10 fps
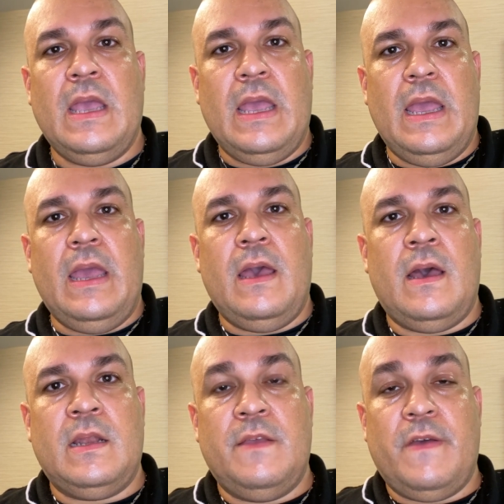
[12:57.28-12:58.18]

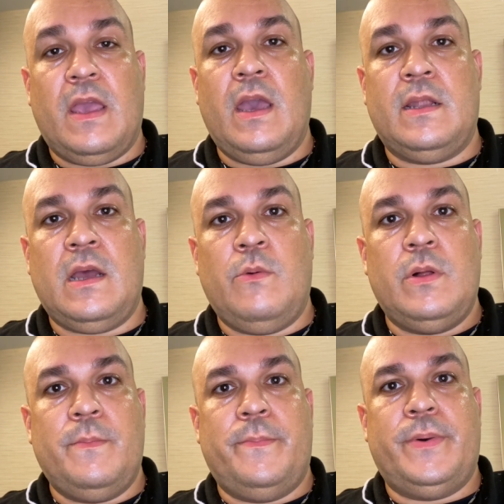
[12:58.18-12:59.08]
And if I can, I
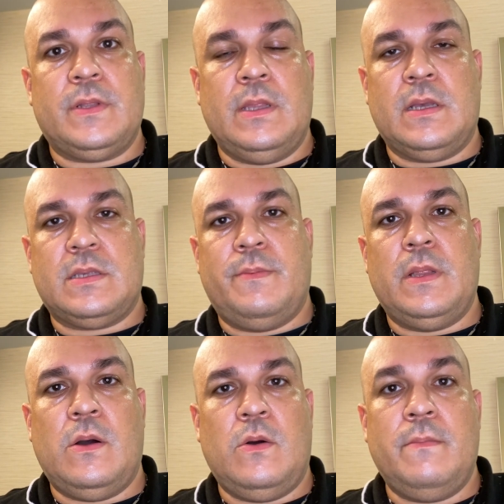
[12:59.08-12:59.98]
will put links
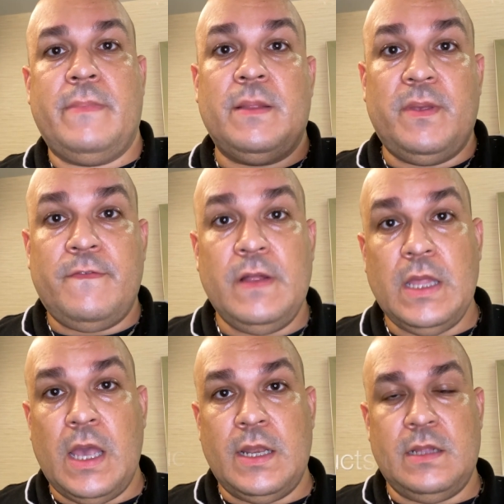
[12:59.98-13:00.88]
below. Might be
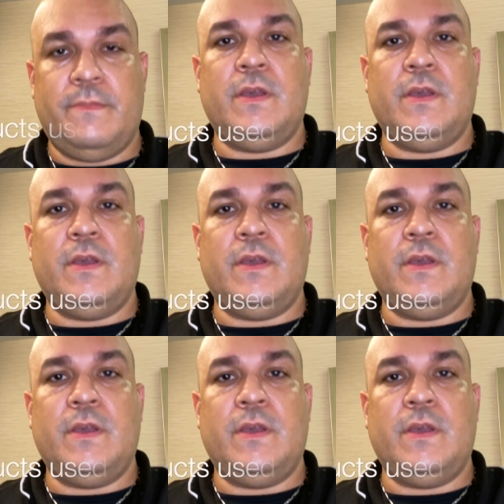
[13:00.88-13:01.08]
affiliated, but